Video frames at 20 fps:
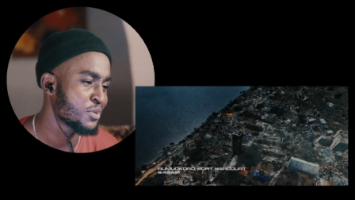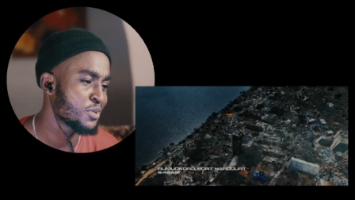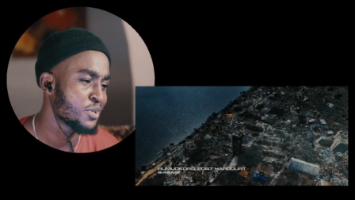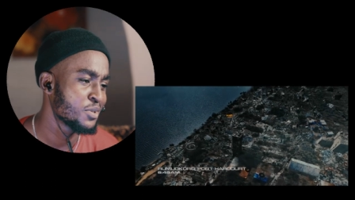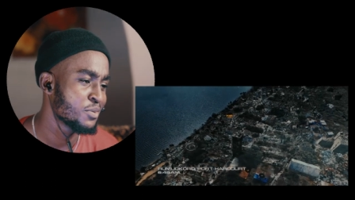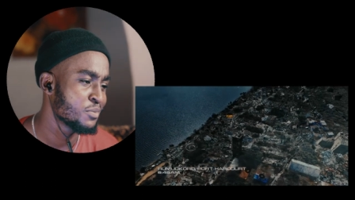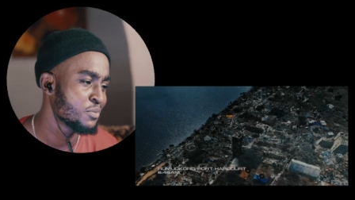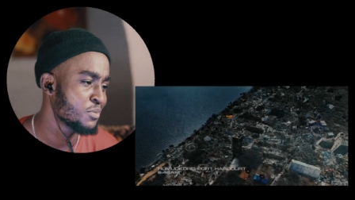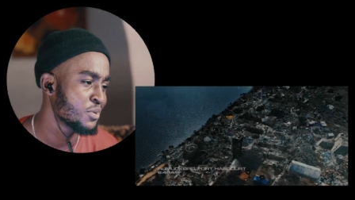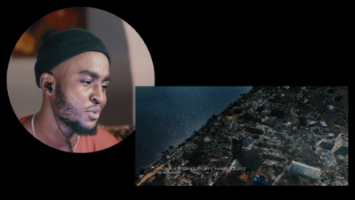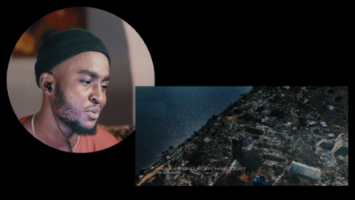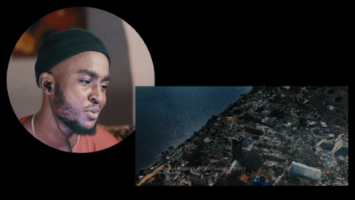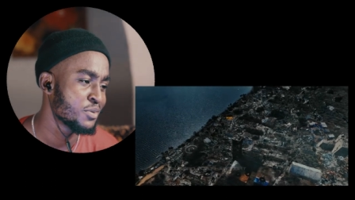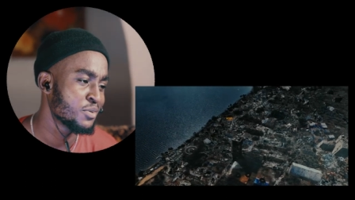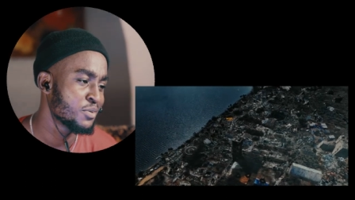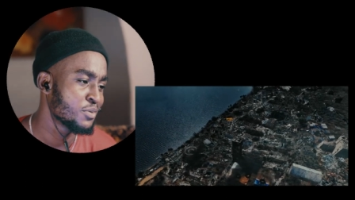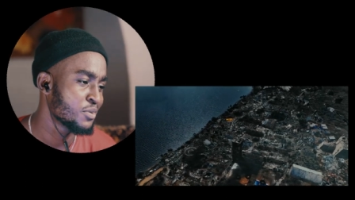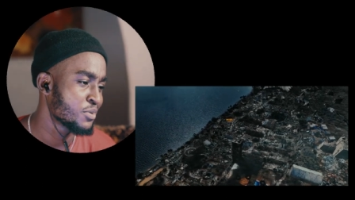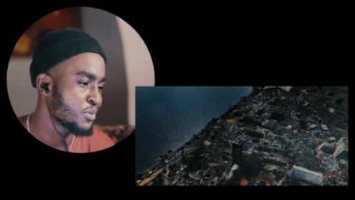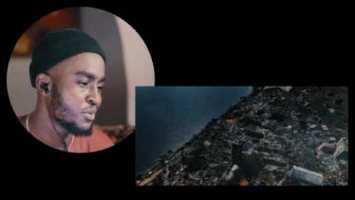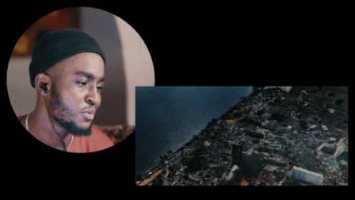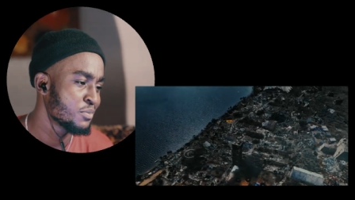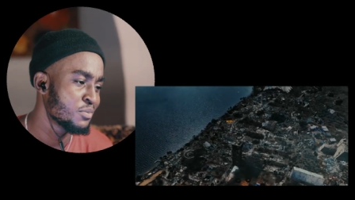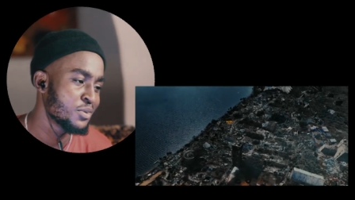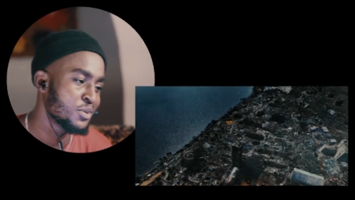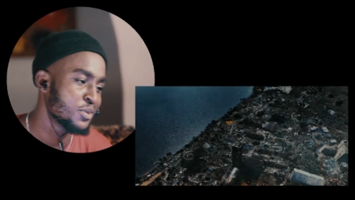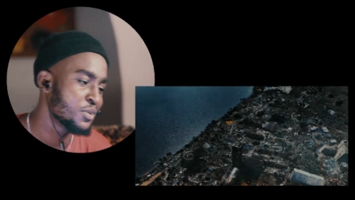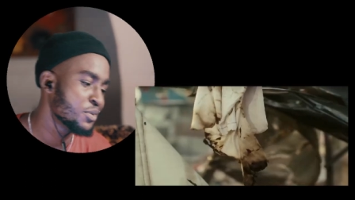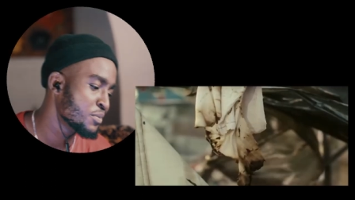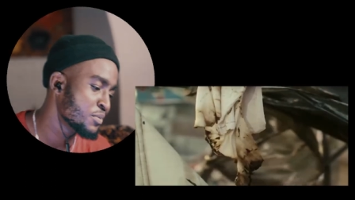come on, come
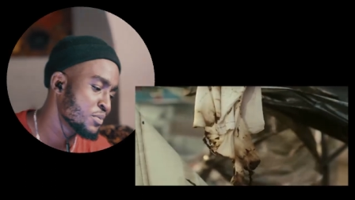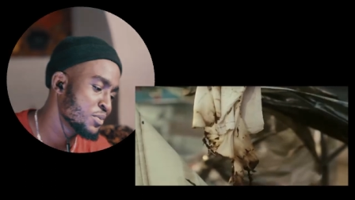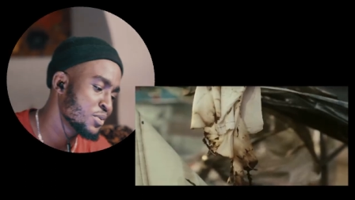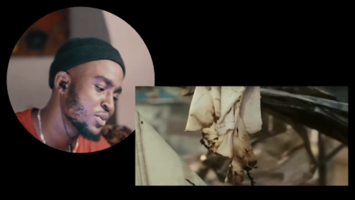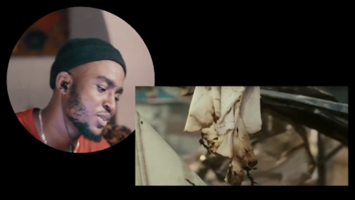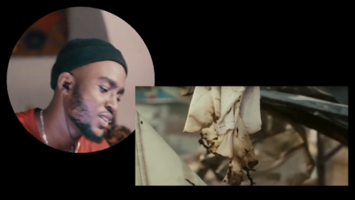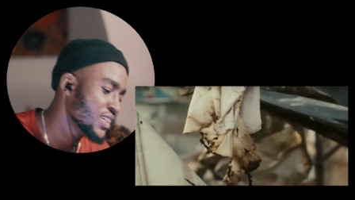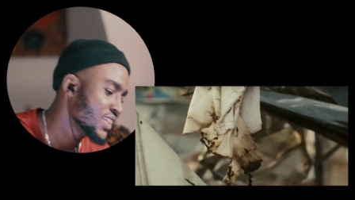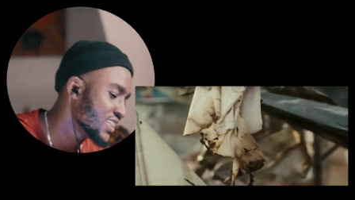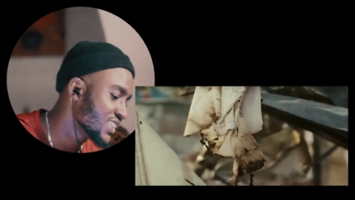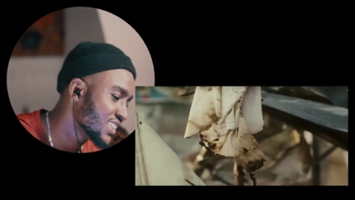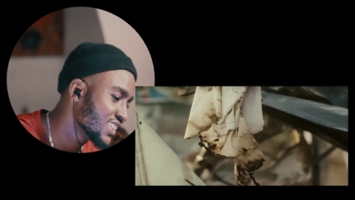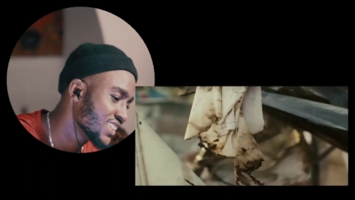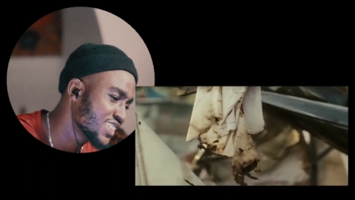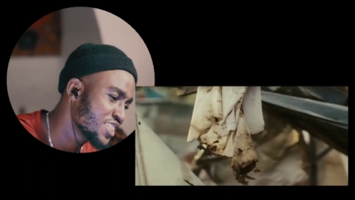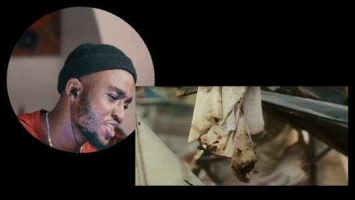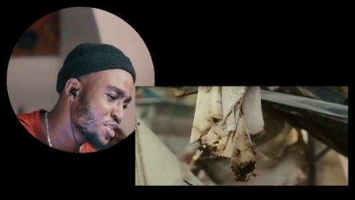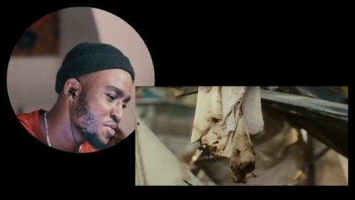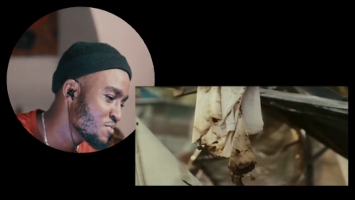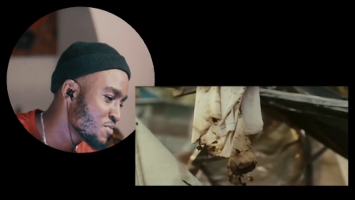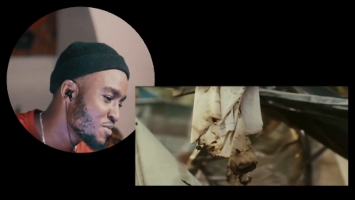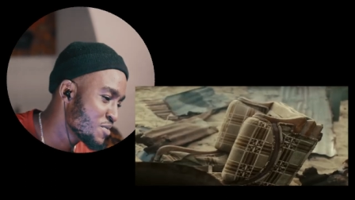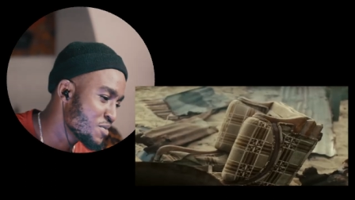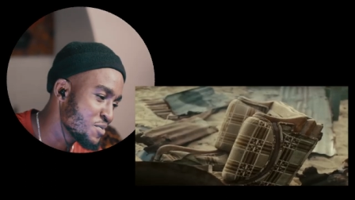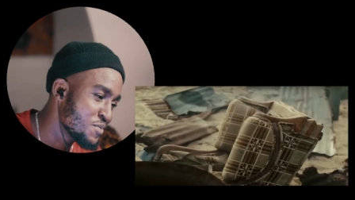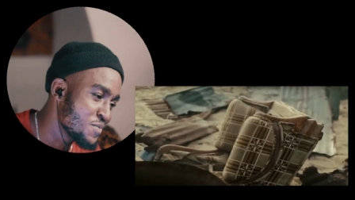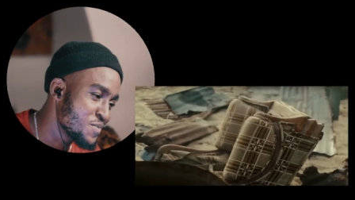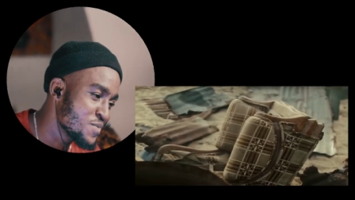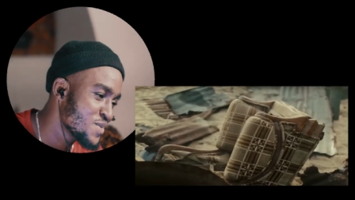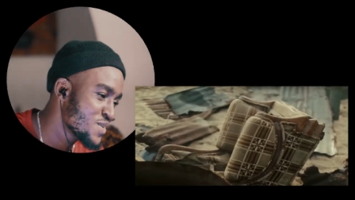on, boy, come
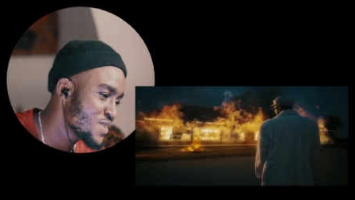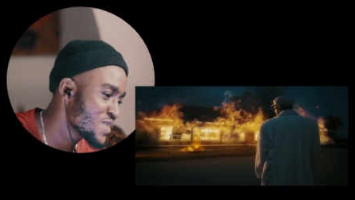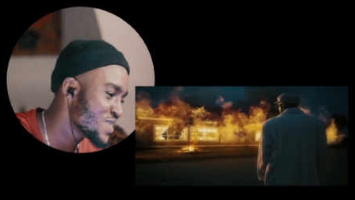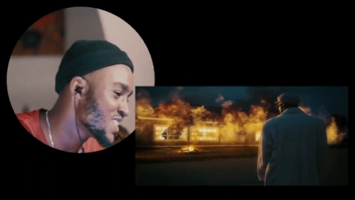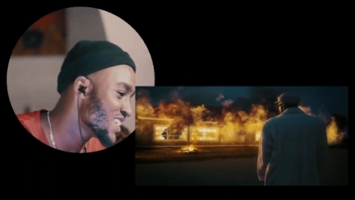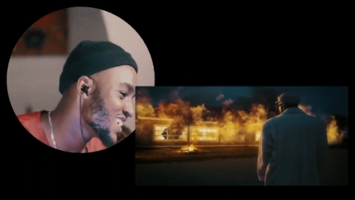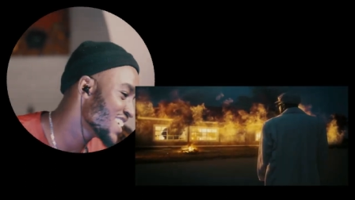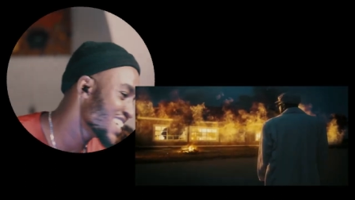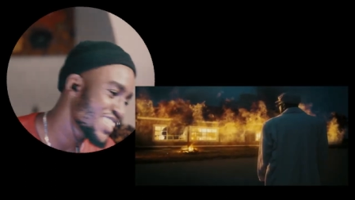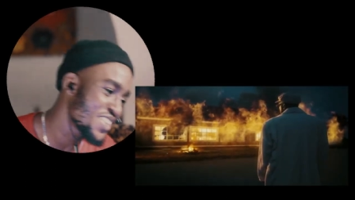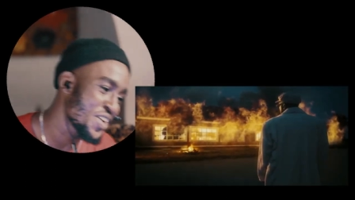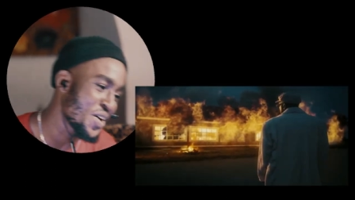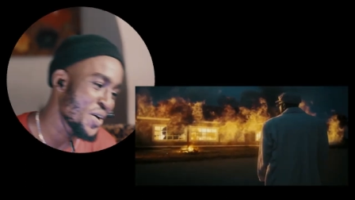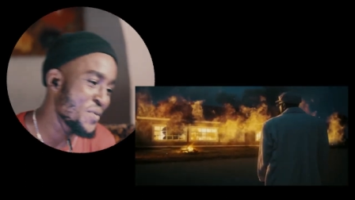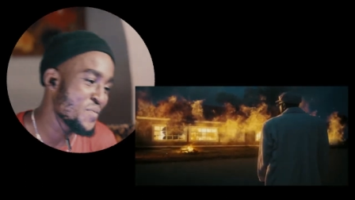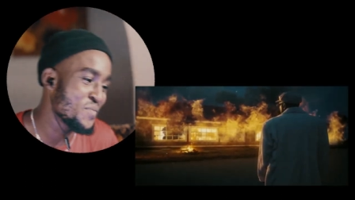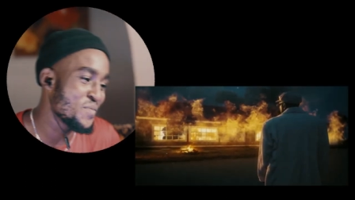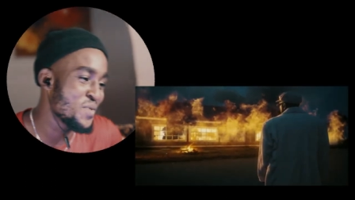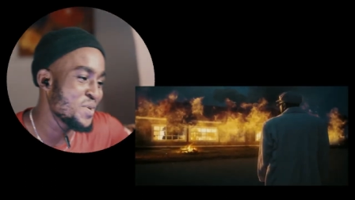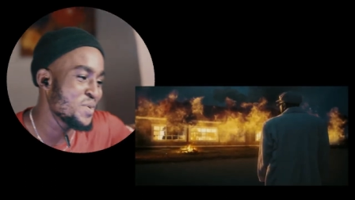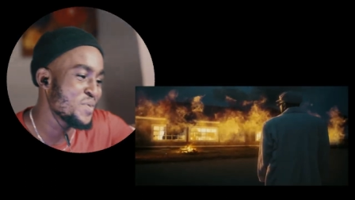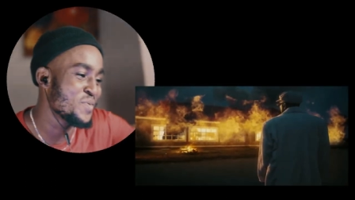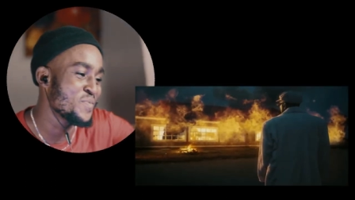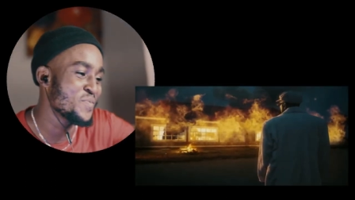on, boy, come on,